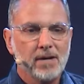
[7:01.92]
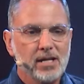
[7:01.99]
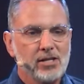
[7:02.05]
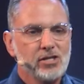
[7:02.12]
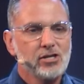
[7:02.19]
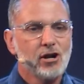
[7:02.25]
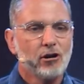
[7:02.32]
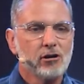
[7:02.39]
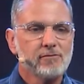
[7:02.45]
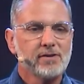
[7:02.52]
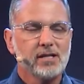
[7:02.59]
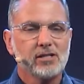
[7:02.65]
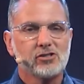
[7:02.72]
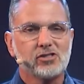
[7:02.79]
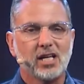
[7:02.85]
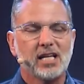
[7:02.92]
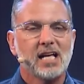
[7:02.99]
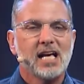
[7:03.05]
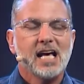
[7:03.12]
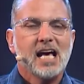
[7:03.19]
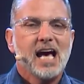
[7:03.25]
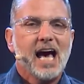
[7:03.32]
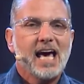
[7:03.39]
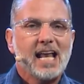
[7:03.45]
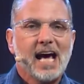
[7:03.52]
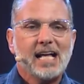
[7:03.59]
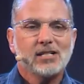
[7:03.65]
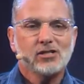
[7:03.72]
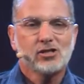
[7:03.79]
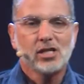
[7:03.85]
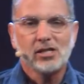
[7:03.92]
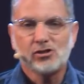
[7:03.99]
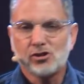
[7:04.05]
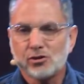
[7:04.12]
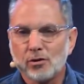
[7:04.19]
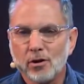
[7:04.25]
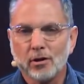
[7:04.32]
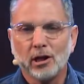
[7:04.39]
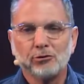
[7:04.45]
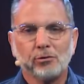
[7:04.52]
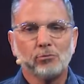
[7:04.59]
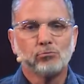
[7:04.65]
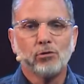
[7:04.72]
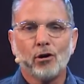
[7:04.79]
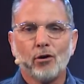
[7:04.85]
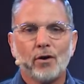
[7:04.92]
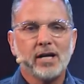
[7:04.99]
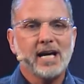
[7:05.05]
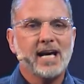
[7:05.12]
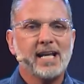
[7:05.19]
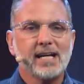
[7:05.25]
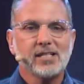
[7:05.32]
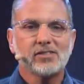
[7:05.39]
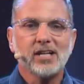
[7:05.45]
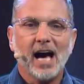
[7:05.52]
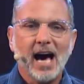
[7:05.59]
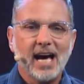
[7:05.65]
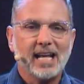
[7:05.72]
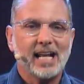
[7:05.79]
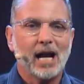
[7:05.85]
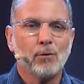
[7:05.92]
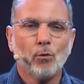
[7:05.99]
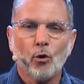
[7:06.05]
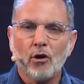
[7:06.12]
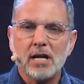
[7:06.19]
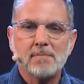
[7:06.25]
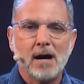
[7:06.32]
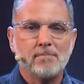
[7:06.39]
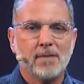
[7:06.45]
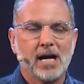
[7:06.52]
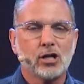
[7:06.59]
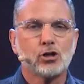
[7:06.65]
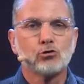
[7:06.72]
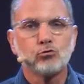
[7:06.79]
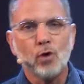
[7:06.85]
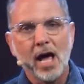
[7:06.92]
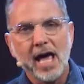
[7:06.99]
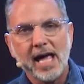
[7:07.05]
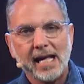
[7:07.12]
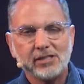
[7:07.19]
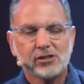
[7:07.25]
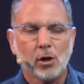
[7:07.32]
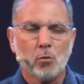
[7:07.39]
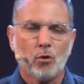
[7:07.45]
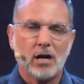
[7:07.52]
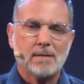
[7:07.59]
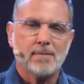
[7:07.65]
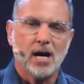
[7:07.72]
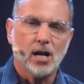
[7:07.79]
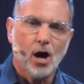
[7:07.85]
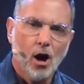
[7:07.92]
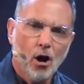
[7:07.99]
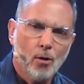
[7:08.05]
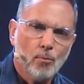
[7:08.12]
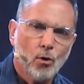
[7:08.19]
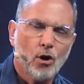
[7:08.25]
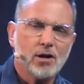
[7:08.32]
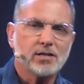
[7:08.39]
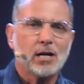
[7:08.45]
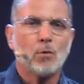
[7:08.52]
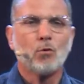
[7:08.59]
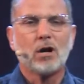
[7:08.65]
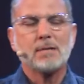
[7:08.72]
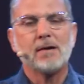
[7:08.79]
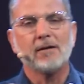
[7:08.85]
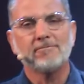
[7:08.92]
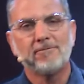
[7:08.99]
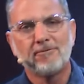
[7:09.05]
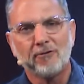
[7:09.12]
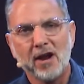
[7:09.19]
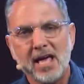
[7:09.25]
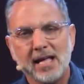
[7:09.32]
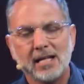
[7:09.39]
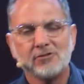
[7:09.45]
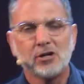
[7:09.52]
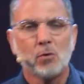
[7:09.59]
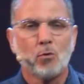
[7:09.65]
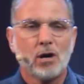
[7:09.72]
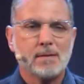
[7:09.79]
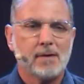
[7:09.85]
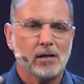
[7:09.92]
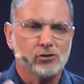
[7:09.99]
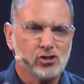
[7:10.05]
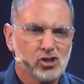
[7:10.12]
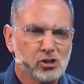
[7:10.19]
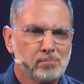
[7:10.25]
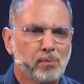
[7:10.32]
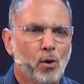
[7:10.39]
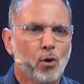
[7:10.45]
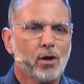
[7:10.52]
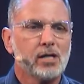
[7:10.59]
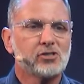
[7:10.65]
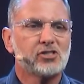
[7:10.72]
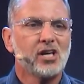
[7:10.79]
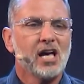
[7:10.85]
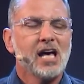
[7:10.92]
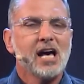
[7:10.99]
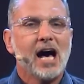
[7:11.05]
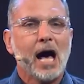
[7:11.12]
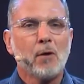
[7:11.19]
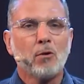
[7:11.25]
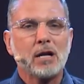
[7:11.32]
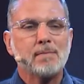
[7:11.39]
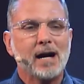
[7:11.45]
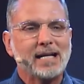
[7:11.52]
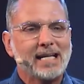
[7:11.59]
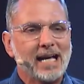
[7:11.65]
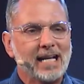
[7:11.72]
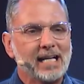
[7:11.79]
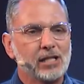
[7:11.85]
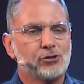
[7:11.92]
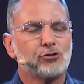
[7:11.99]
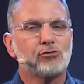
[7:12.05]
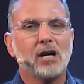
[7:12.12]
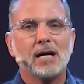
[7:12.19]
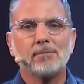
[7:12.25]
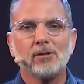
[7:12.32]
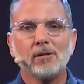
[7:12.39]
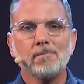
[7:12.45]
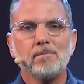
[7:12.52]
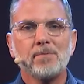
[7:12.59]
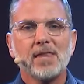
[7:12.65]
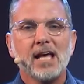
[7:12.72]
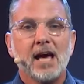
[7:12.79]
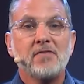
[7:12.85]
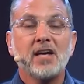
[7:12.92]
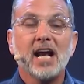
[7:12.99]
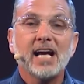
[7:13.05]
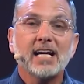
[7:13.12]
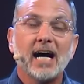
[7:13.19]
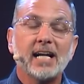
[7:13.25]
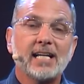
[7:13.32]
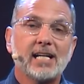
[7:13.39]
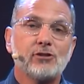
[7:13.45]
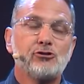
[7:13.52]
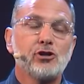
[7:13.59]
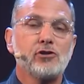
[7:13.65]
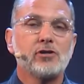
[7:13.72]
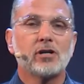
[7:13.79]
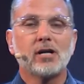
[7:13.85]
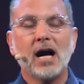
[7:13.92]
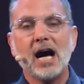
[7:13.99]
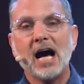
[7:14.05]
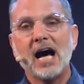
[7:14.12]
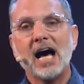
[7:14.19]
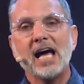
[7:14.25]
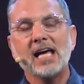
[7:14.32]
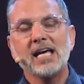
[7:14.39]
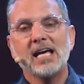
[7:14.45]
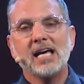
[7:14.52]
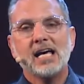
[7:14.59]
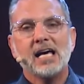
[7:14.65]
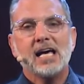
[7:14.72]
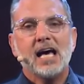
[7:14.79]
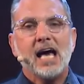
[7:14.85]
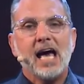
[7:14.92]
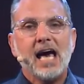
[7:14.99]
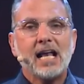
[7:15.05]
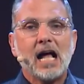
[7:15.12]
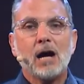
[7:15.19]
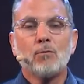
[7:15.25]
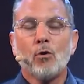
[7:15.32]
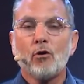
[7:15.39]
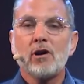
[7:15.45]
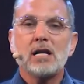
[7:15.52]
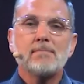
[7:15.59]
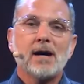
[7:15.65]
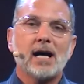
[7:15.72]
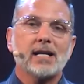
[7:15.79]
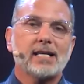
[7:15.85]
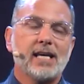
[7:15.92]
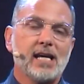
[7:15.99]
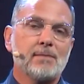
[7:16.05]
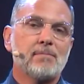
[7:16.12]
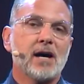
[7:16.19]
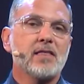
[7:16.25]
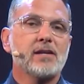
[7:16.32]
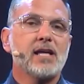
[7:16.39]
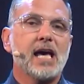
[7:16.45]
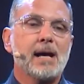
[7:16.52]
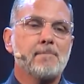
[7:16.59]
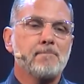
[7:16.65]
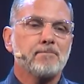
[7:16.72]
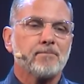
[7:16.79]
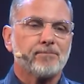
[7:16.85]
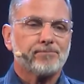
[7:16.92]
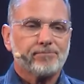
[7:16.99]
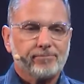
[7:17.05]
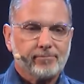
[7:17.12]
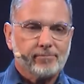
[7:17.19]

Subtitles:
bit nervous, and had these struggles with worry and anxiety. And I worried about my grades. I worried about homework. I worried about friends. I worried about sports. I worried about getting in trouble. And then I got into junior high, and I worried about a kid by the name